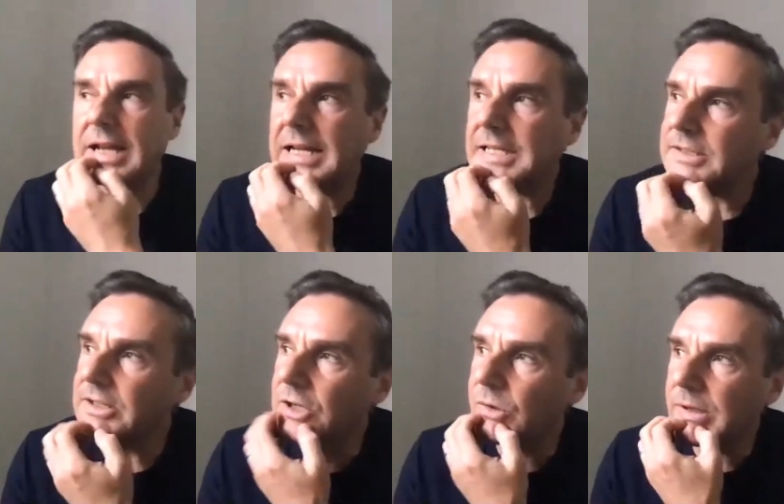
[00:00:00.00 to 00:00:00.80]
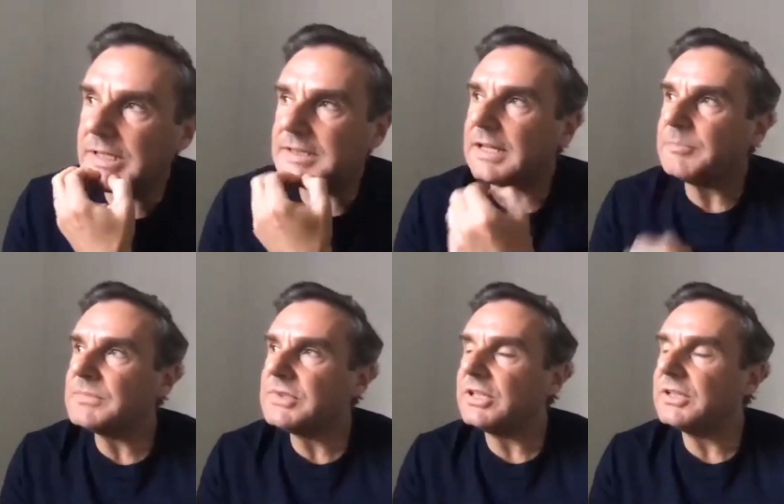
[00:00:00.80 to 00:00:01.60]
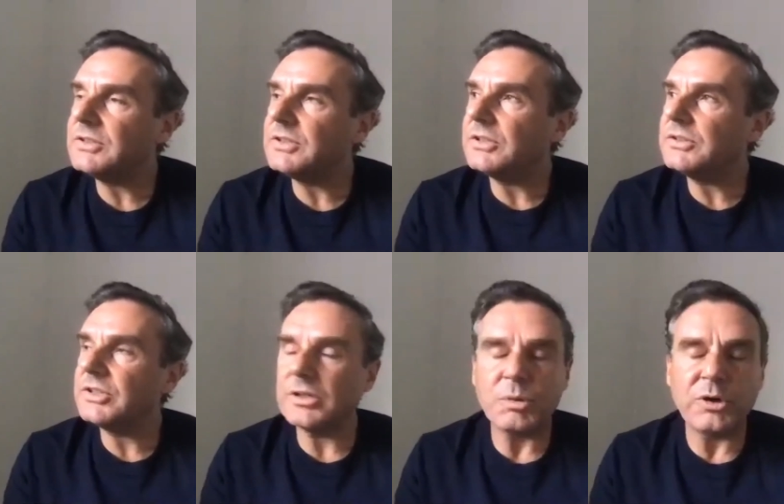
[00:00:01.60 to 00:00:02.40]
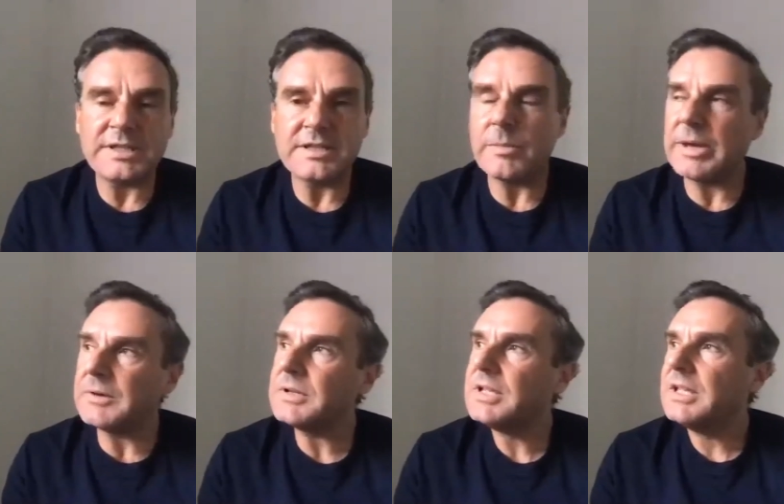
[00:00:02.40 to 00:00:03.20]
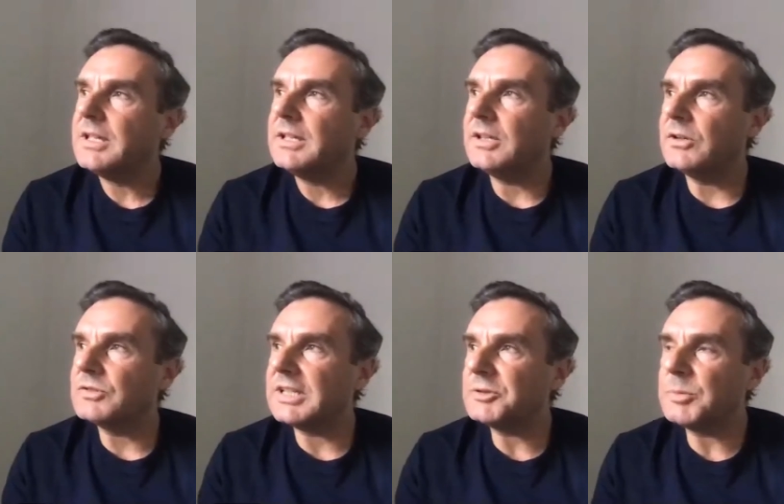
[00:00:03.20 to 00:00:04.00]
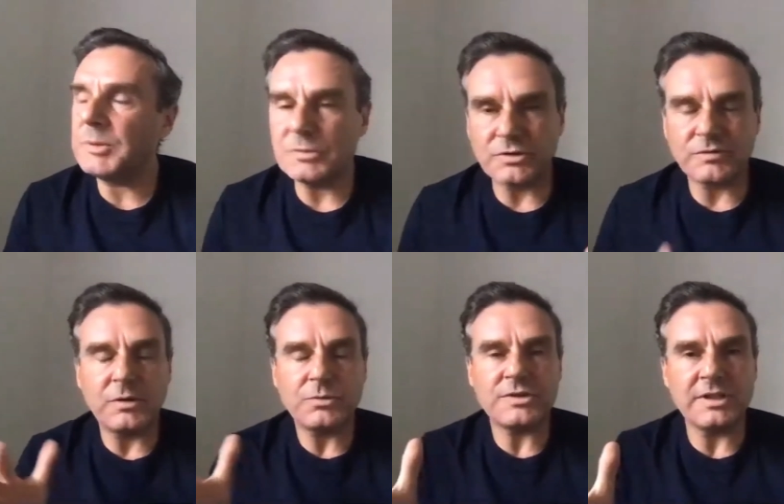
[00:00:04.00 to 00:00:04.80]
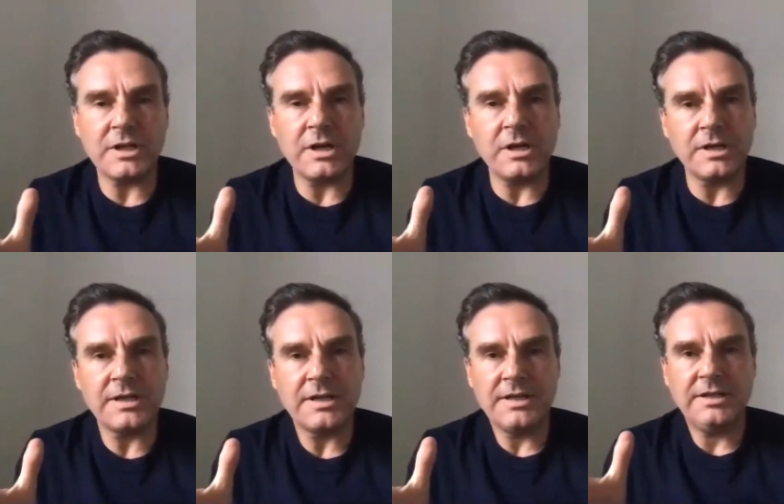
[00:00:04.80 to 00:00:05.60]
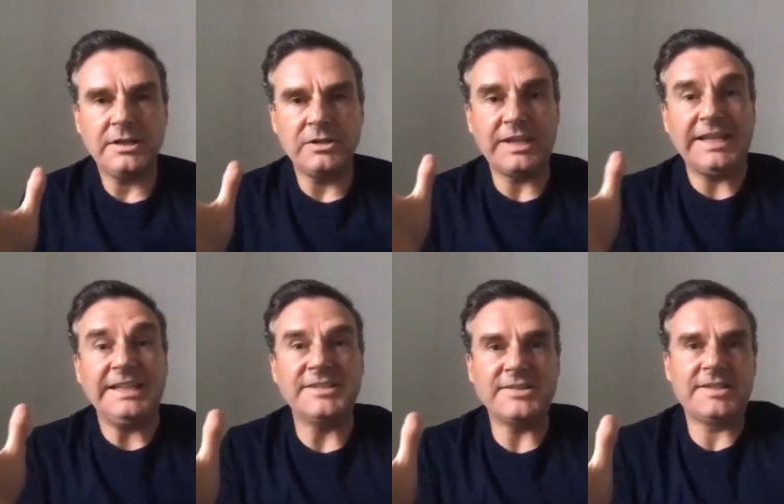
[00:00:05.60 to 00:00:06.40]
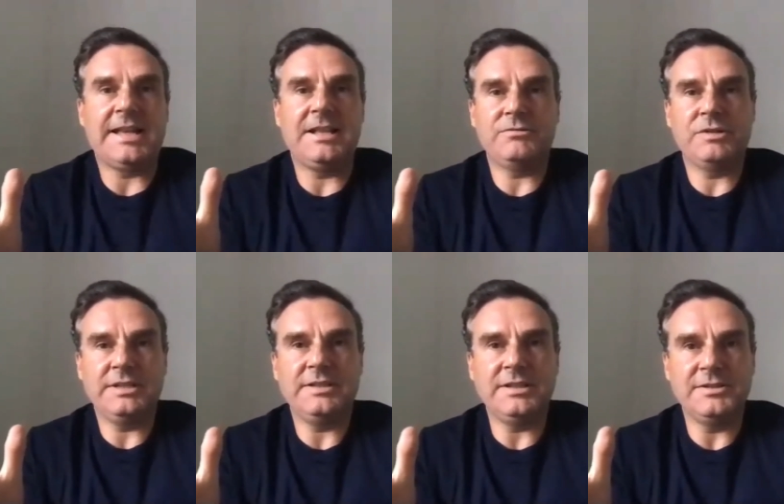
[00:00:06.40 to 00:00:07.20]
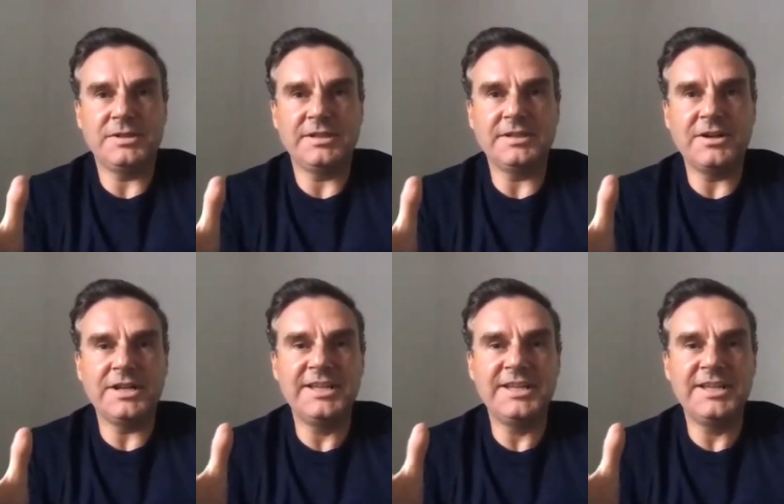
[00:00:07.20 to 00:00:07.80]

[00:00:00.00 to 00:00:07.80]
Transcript: And you know, it's um to to to your point about you know salespeople just focusing on you know the easy sell right you know the, the guy